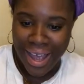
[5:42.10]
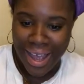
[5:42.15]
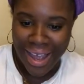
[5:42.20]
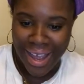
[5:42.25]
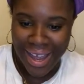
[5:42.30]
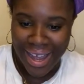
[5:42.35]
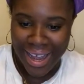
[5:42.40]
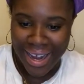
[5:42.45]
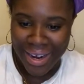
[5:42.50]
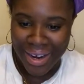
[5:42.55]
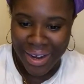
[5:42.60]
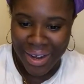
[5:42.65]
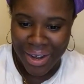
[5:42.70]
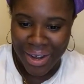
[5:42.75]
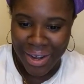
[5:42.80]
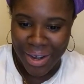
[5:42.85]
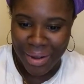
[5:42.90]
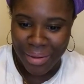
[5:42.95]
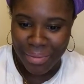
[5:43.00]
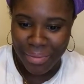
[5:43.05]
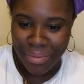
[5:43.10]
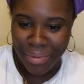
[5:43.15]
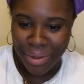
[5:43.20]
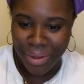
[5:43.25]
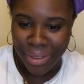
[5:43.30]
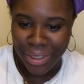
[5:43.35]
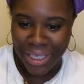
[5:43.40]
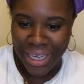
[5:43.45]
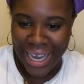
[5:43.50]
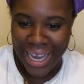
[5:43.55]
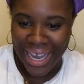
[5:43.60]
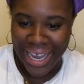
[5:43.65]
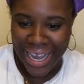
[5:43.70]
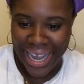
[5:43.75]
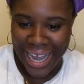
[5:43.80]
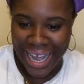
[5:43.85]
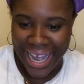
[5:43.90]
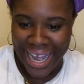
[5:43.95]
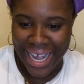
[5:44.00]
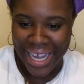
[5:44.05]
And um, you said
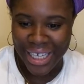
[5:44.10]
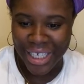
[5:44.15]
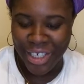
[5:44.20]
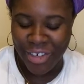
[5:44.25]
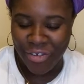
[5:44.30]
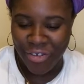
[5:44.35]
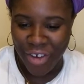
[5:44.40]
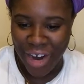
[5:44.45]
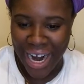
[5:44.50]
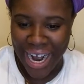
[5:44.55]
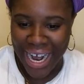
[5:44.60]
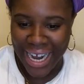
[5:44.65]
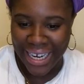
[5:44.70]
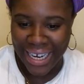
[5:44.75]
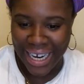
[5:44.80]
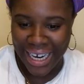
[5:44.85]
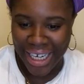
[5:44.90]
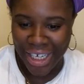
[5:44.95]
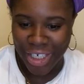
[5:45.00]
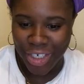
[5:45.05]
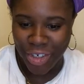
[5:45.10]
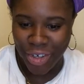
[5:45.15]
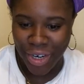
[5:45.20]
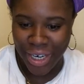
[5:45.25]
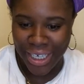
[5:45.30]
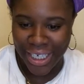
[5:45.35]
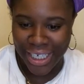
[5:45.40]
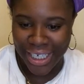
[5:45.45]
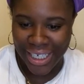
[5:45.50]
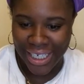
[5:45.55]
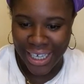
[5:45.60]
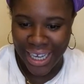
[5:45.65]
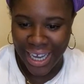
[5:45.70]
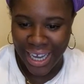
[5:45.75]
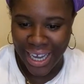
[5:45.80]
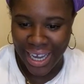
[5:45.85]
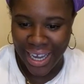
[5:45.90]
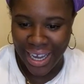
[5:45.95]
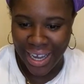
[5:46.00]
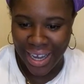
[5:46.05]
yes. Friday, Trina
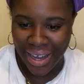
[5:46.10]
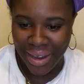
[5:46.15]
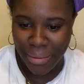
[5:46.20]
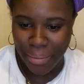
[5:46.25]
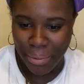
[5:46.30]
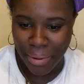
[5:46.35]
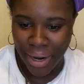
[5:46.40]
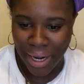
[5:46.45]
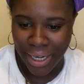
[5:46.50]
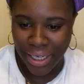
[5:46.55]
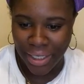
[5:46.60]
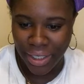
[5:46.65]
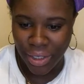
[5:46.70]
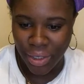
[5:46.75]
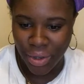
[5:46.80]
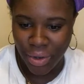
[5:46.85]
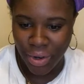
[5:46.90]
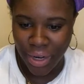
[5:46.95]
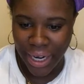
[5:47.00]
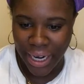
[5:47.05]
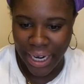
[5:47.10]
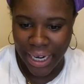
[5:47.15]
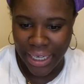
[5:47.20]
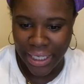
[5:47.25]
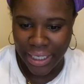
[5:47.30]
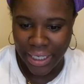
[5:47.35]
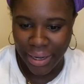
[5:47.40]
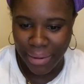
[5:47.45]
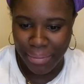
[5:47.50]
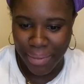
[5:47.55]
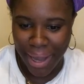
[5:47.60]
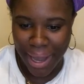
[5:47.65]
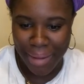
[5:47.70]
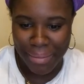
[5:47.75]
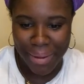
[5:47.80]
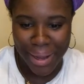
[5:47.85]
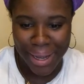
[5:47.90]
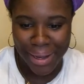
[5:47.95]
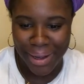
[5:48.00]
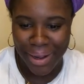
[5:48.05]
said, "Praise the Lord, Angie,
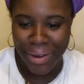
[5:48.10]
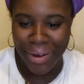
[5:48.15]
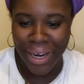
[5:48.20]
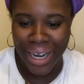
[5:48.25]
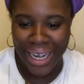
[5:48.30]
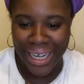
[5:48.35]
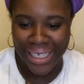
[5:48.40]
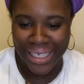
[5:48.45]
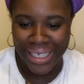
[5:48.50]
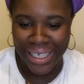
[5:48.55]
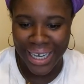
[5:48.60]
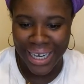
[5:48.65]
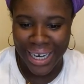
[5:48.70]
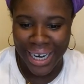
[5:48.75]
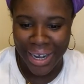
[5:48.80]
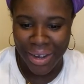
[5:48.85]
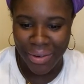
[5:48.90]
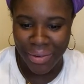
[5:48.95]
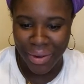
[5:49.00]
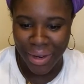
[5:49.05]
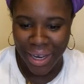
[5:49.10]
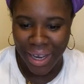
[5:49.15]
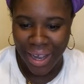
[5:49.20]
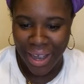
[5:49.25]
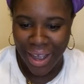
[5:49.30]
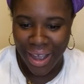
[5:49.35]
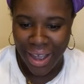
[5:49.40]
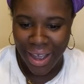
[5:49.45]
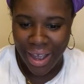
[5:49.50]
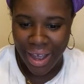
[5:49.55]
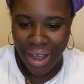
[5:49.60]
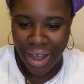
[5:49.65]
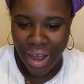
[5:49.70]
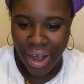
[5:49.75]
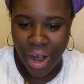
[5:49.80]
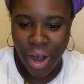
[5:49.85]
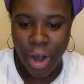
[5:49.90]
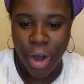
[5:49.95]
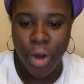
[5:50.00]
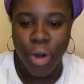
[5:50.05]
baby." I, okay, I seen that one.
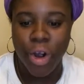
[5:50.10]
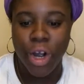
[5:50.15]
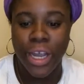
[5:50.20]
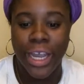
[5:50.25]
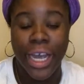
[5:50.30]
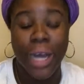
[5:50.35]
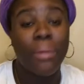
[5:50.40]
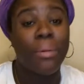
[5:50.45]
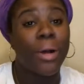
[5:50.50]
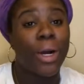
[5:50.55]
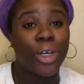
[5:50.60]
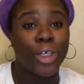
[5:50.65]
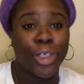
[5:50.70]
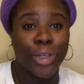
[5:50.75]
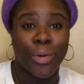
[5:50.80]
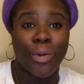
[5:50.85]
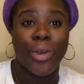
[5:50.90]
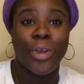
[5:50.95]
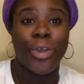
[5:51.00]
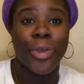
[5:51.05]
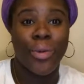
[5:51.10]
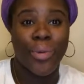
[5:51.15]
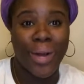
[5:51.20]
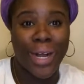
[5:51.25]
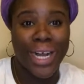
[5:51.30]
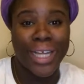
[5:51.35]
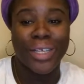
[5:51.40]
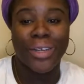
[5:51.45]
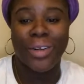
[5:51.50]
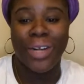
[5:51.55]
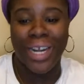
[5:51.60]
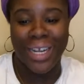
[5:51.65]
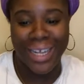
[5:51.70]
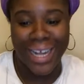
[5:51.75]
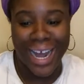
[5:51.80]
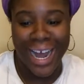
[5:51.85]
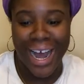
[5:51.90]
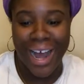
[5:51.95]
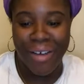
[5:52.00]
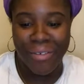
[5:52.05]
Oh, yep, Coach Rue, you was on it
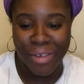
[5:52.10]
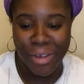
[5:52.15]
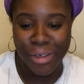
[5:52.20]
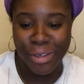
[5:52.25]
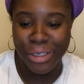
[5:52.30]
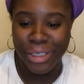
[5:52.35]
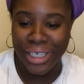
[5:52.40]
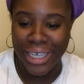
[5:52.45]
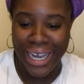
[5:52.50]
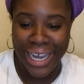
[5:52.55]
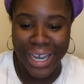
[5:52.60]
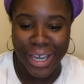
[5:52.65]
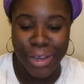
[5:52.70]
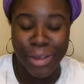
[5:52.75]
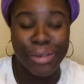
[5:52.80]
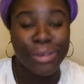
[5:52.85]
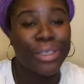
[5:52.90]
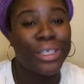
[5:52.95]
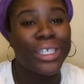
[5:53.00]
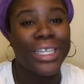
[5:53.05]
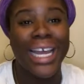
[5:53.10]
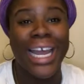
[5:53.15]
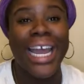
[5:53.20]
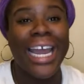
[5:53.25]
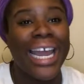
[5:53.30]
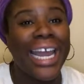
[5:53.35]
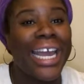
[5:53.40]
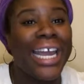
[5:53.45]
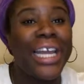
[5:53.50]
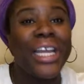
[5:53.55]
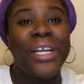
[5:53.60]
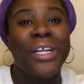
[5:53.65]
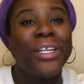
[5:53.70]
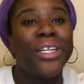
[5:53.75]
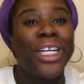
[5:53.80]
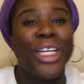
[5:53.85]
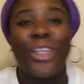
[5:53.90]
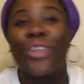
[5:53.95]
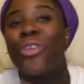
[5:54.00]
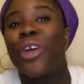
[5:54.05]
live. You seen you seen
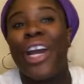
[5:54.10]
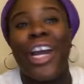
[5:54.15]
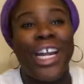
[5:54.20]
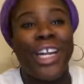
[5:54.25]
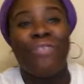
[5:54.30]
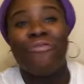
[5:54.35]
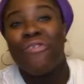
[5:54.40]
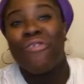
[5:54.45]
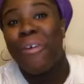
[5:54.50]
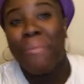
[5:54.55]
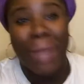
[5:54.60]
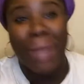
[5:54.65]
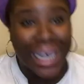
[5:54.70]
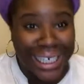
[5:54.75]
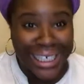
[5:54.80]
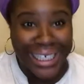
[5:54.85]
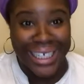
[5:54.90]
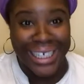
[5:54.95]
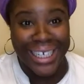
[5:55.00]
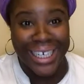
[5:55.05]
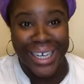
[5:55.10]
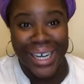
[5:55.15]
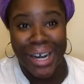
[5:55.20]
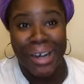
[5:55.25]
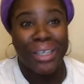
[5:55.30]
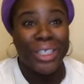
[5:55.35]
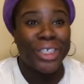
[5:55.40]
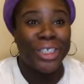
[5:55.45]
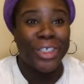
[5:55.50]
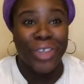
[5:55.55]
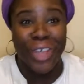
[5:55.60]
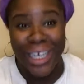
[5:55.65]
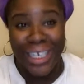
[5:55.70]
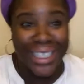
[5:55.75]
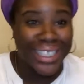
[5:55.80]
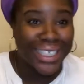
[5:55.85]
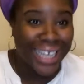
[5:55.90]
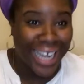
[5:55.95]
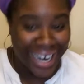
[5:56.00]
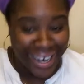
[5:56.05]
the transformation of
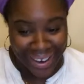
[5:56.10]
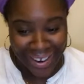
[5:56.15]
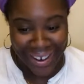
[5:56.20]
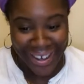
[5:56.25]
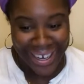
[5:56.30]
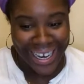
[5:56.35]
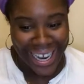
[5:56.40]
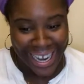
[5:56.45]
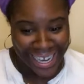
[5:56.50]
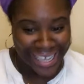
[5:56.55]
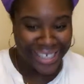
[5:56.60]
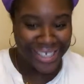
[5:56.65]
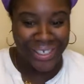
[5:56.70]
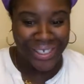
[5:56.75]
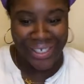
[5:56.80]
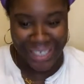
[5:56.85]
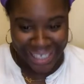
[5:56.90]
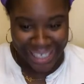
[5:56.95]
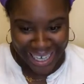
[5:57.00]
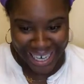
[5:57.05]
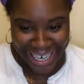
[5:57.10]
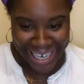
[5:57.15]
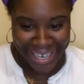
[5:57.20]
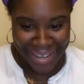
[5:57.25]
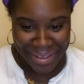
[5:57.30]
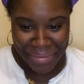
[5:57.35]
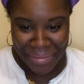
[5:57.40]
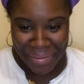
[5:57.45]
Trina's hair. Yes, you seen it.